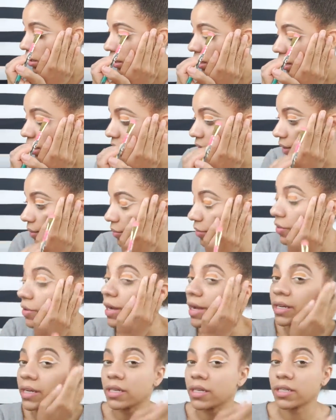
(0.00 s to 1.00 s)
how I'm
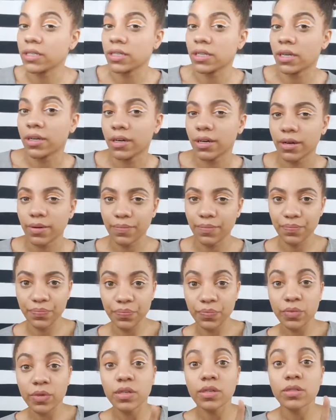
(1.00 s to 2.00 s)
creating this look.
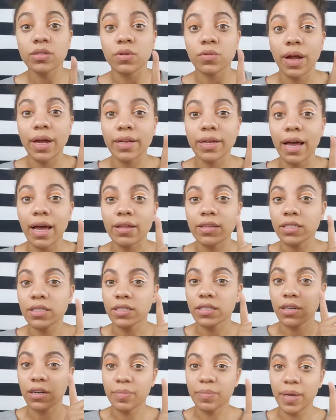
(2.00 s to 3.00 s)
So right now, this
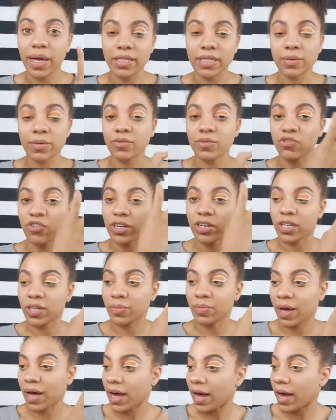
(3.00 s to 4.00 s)
is our base. I'm going to try to
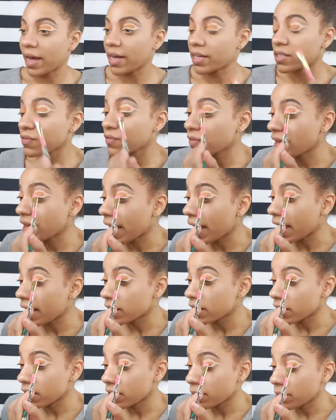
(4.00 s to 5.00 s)
keep my eyes flat,
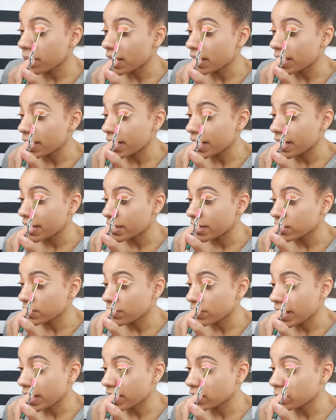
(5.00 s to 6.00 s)
my lid as
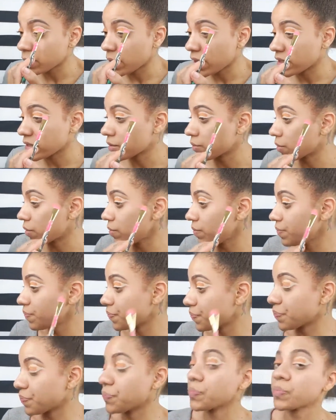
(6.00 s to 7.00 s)
flat as possible.
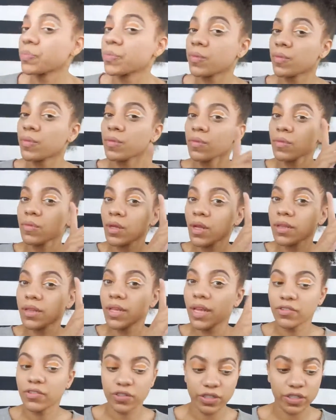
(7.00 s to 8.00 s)

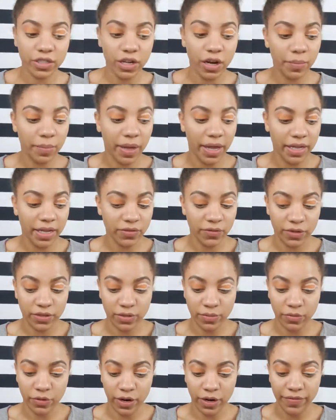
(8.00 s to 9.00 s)
That's just our base for
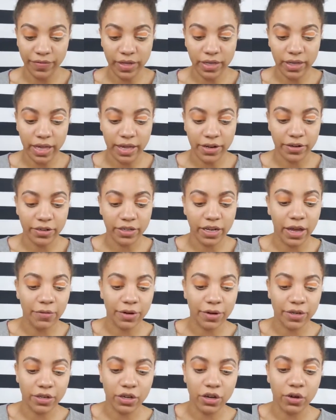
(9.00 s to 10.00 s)
some graphic liner. Now
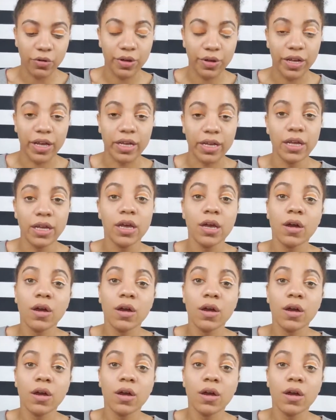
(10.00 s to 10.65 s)
we're going to go in